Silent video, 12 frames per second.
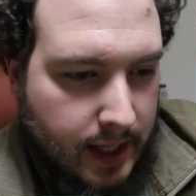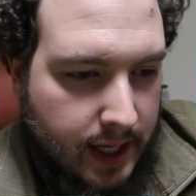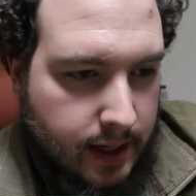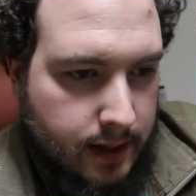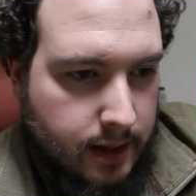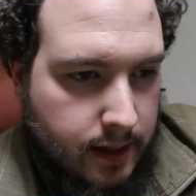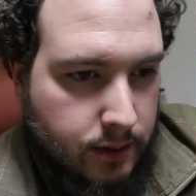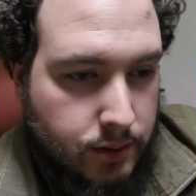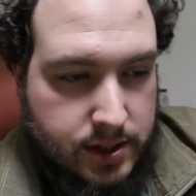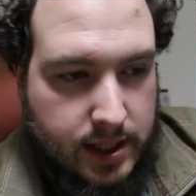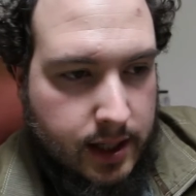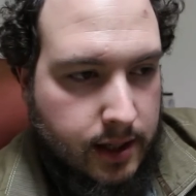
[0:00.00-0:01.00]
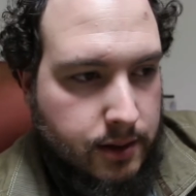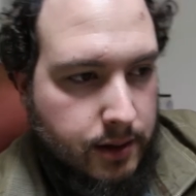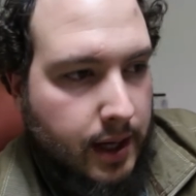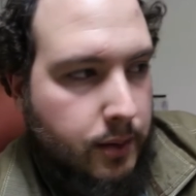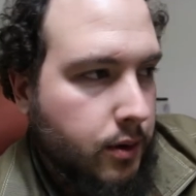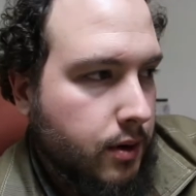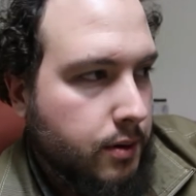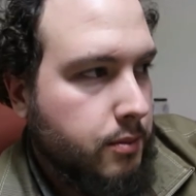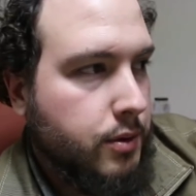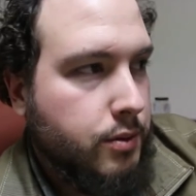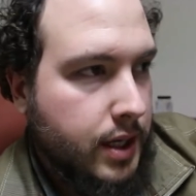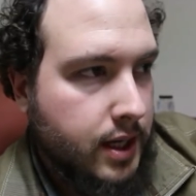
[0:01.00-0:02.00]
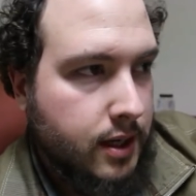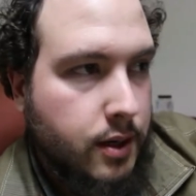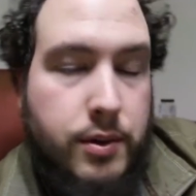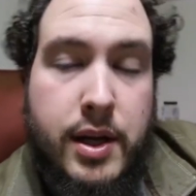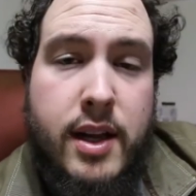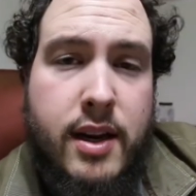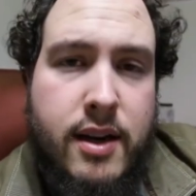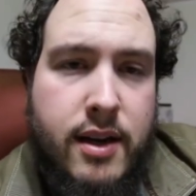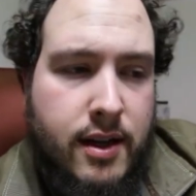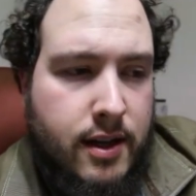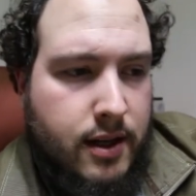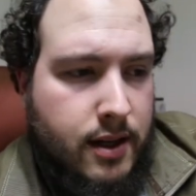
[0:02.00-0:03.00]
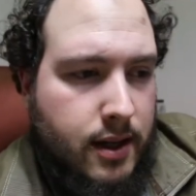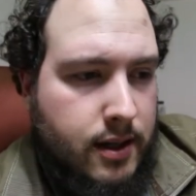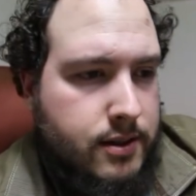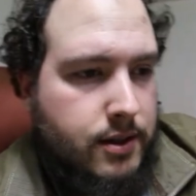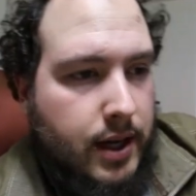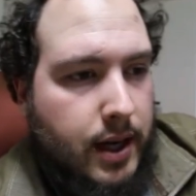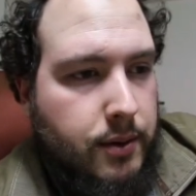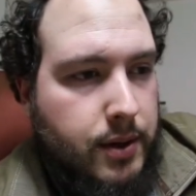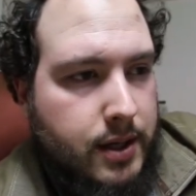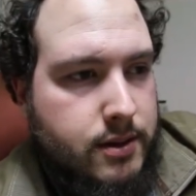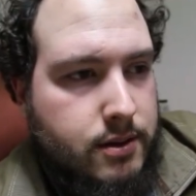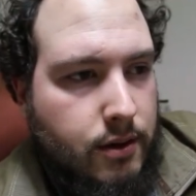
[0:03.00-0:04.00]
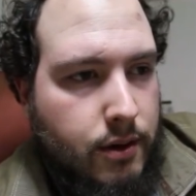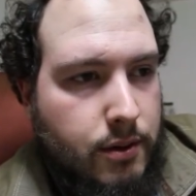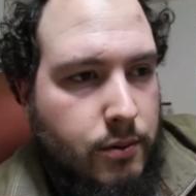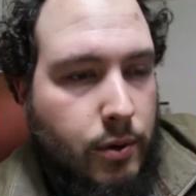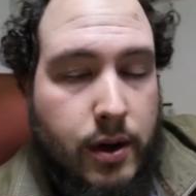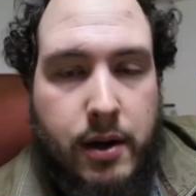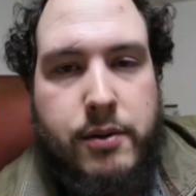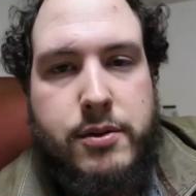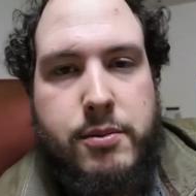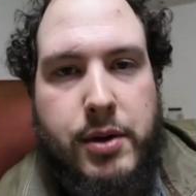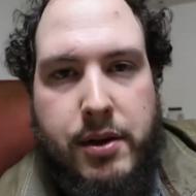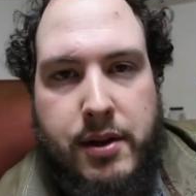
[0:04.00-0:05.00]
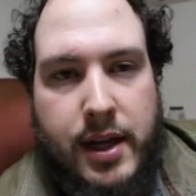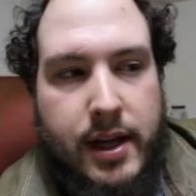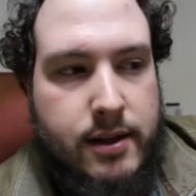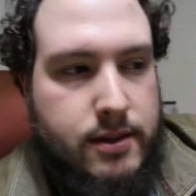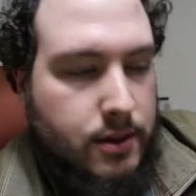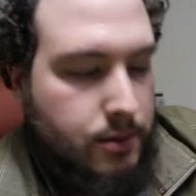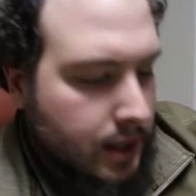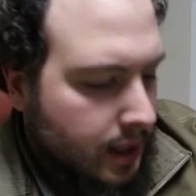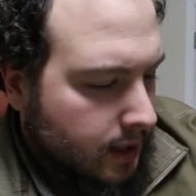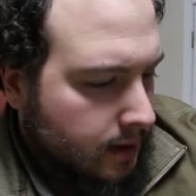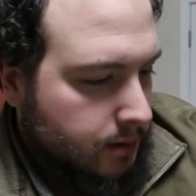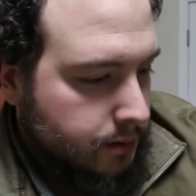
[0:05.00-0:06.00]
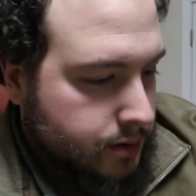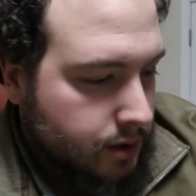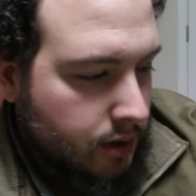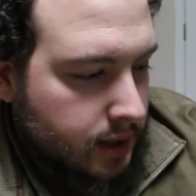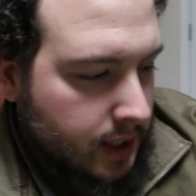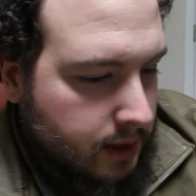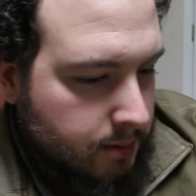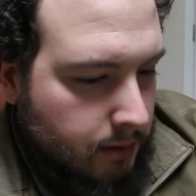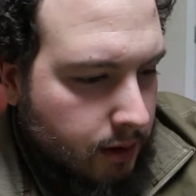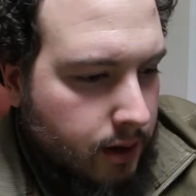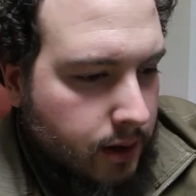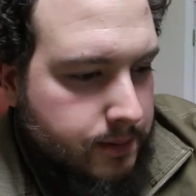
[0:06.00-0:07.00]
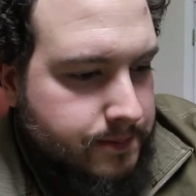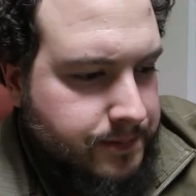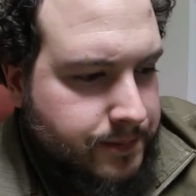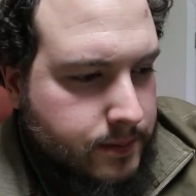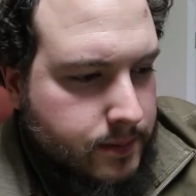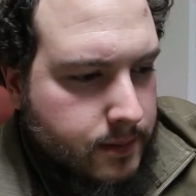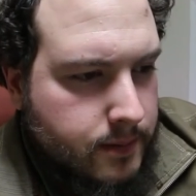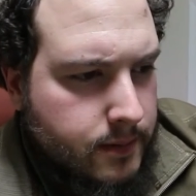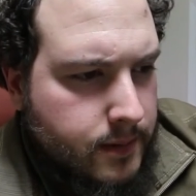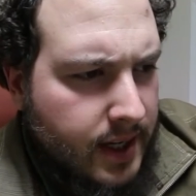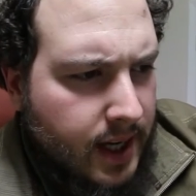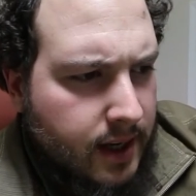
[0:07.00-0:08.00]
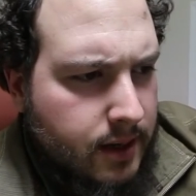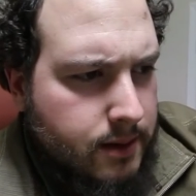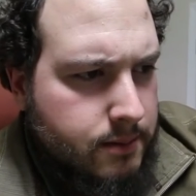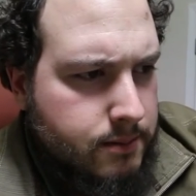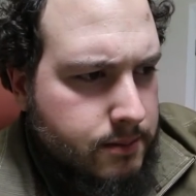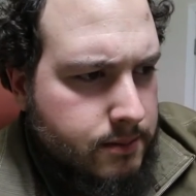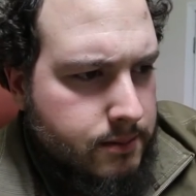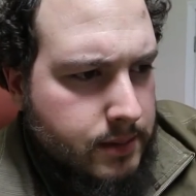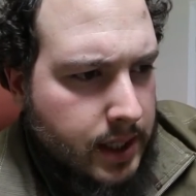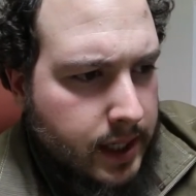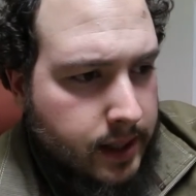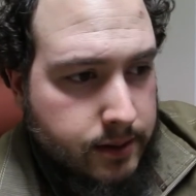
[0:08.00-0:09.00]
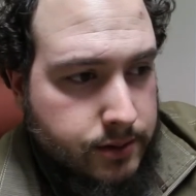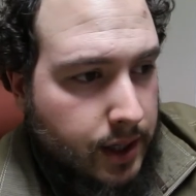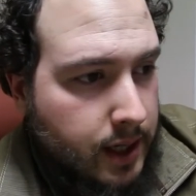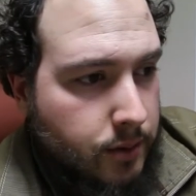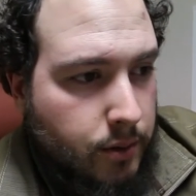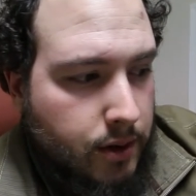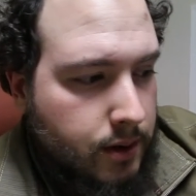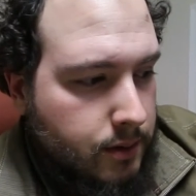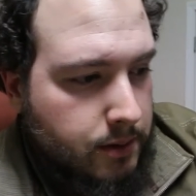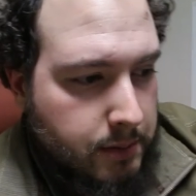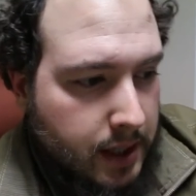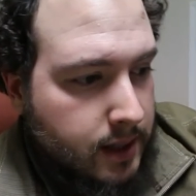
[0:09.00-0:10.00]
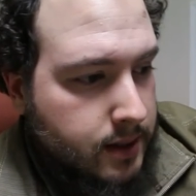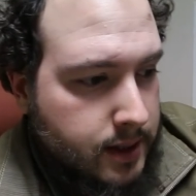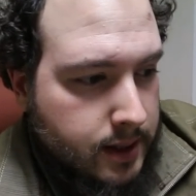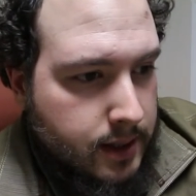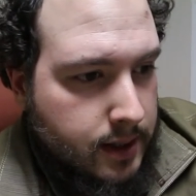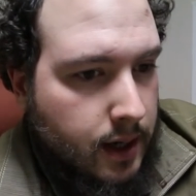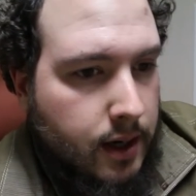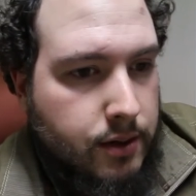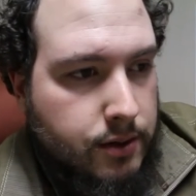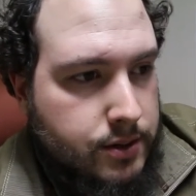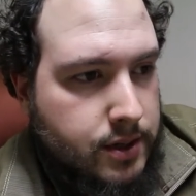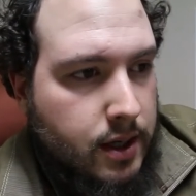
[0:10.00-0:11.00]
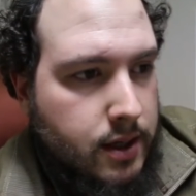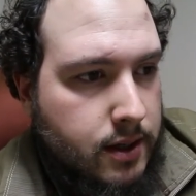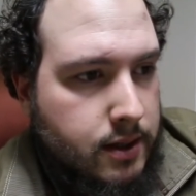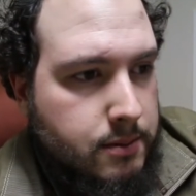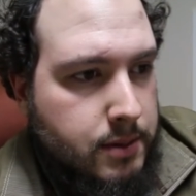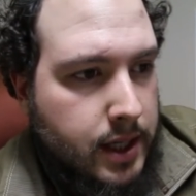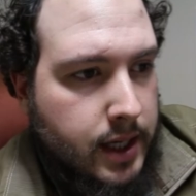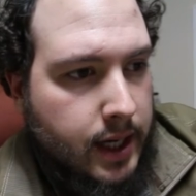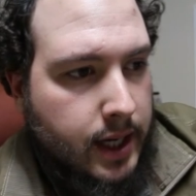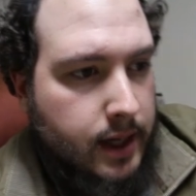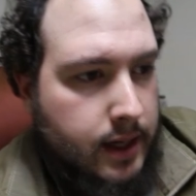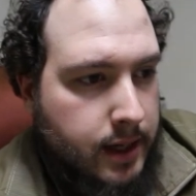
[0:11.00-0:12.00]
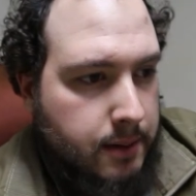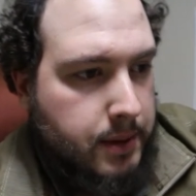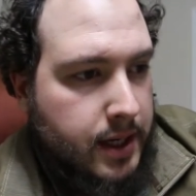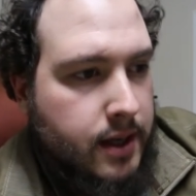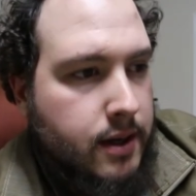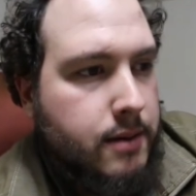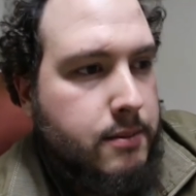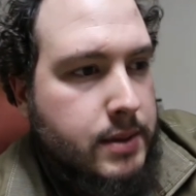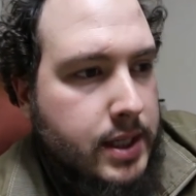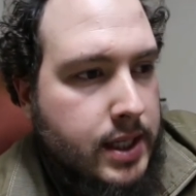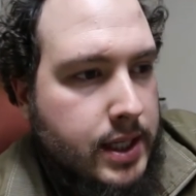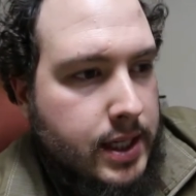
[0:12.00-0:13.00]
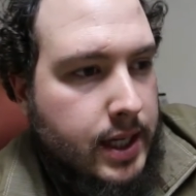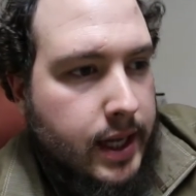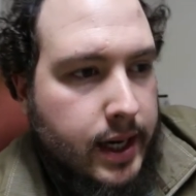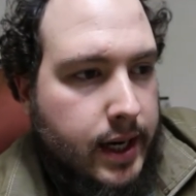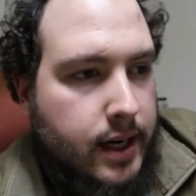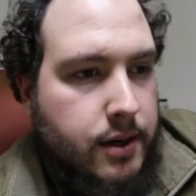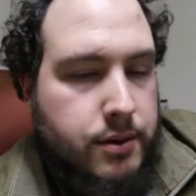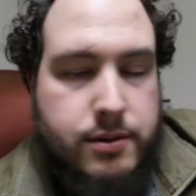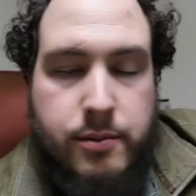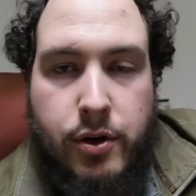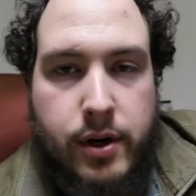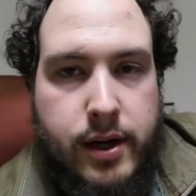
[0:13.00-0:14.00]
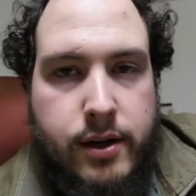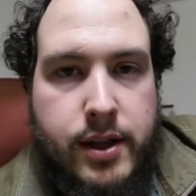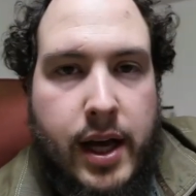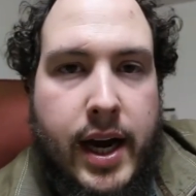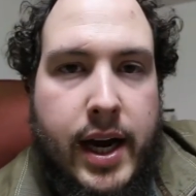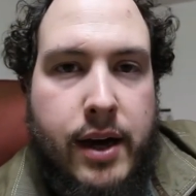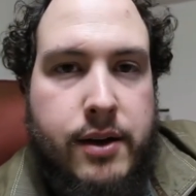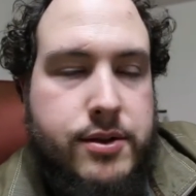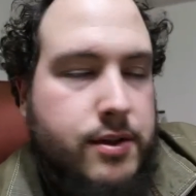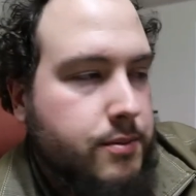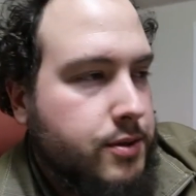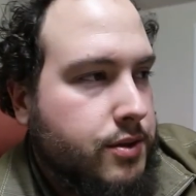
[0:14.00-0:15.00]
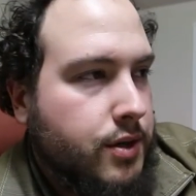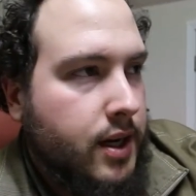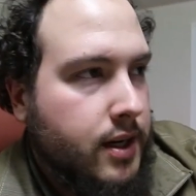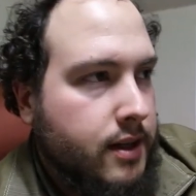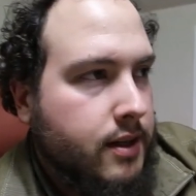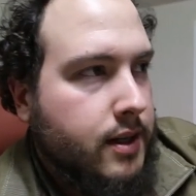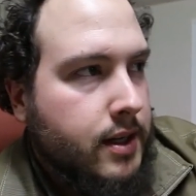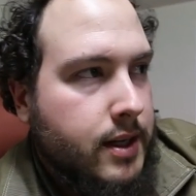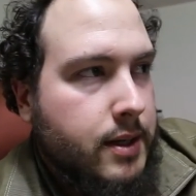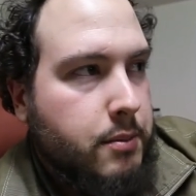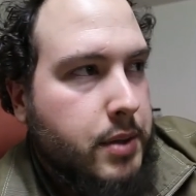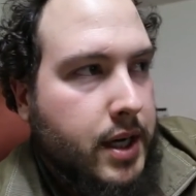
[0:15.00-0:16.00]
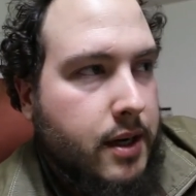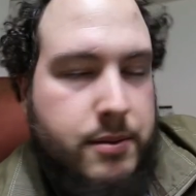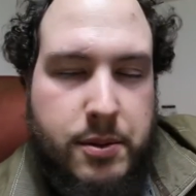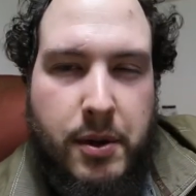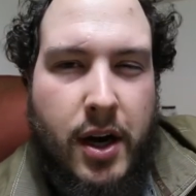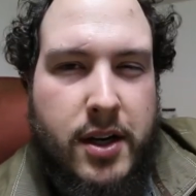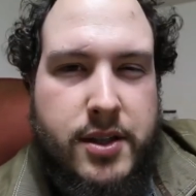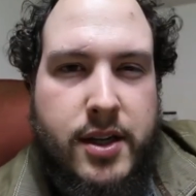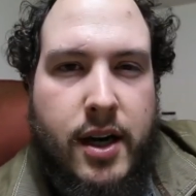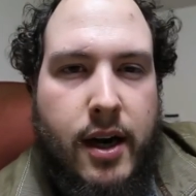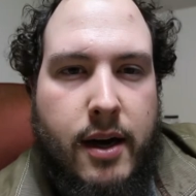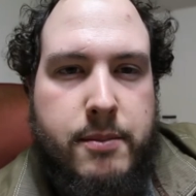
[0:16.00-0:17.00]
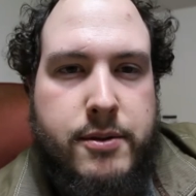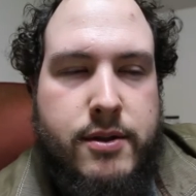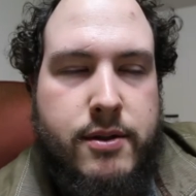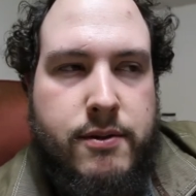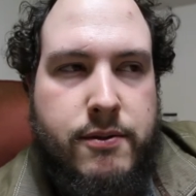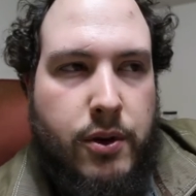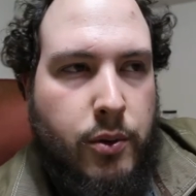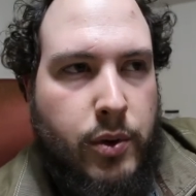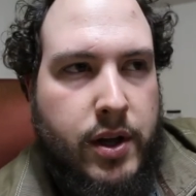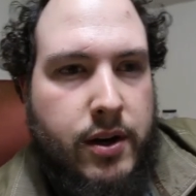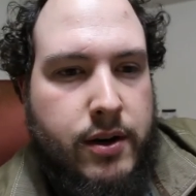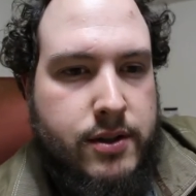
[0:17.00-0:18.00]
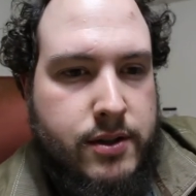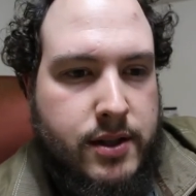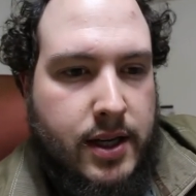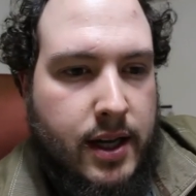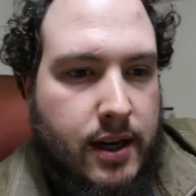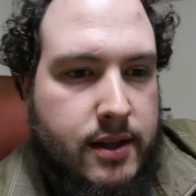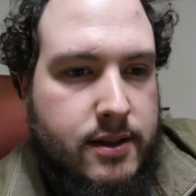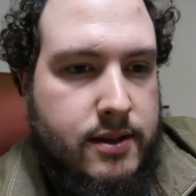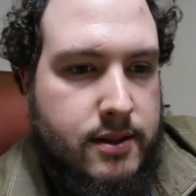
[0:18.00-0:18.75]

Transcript: and uh, which he didn't do that work, but we had to go get it. Uh, so now we can start working on some other things. So we're going to start that tomorrow um, and try to work with my uncle some and help him. And I got to do some work here at the house. So I'm just trying to pick up some odd jobs for the winter just to kind of,